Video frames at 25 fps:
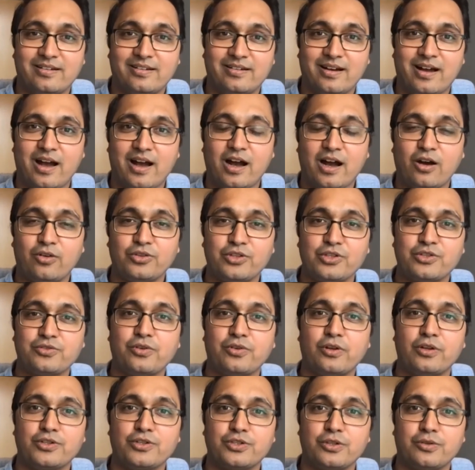how this
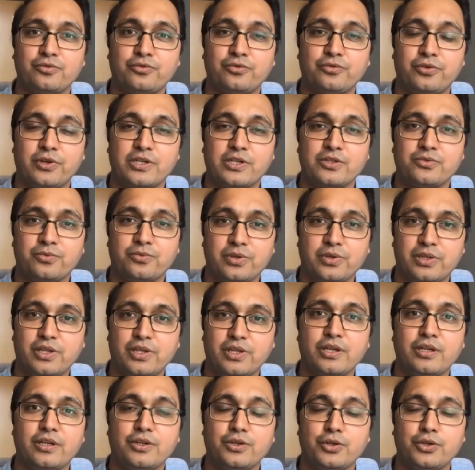fellowship fits
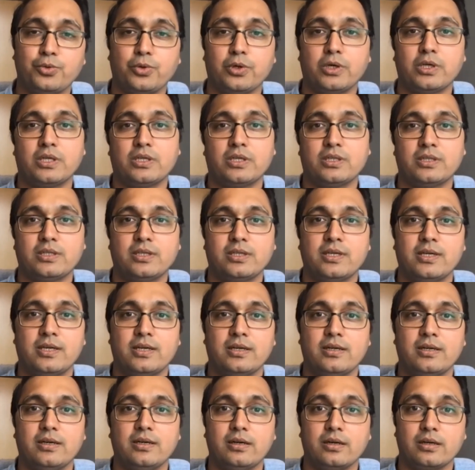within your
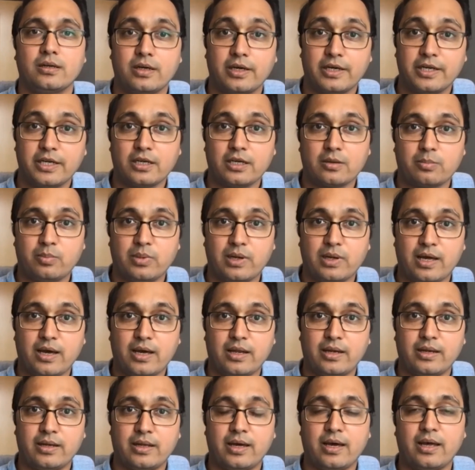career
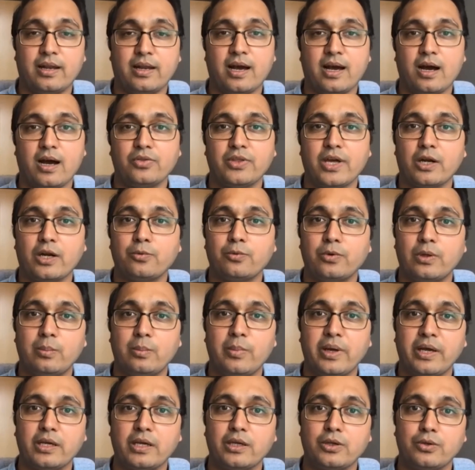plan and how that will
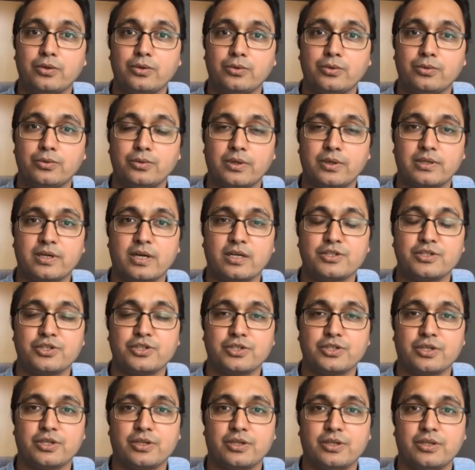make you
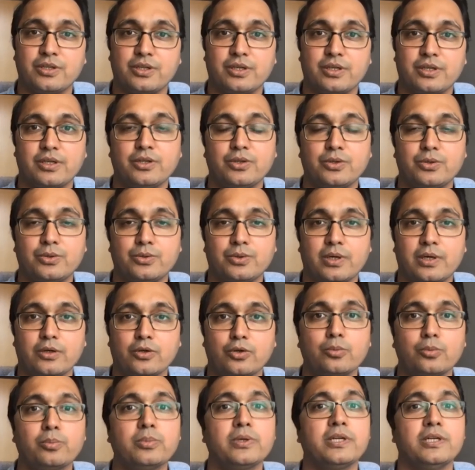transition into a
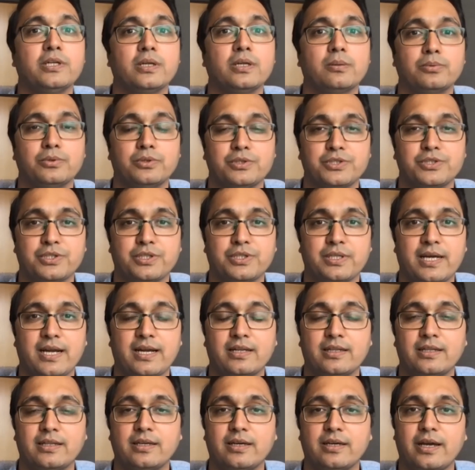group leader position
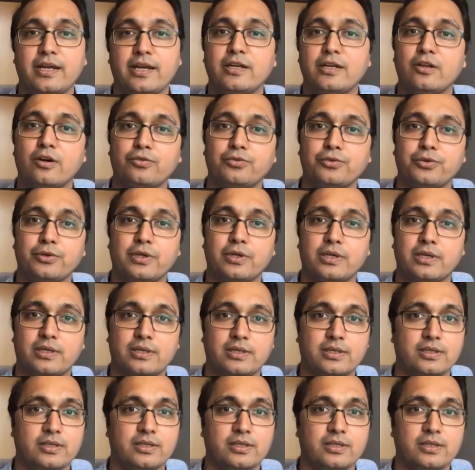at the end of your